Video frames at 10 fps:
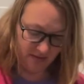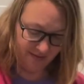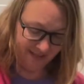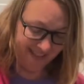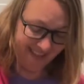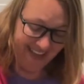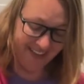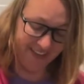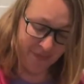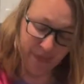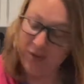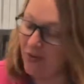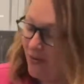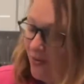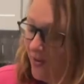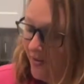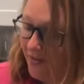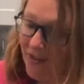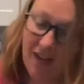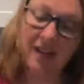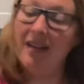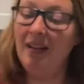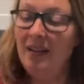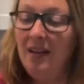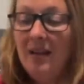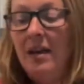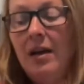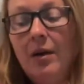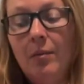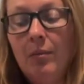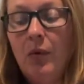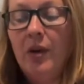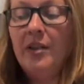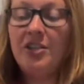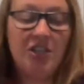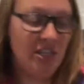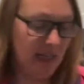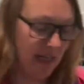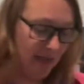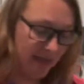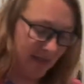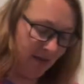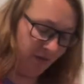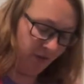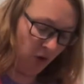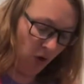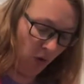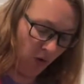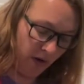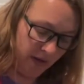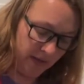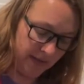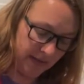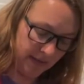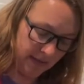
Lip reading: Doesn't that look beautiful? More cheese, of course.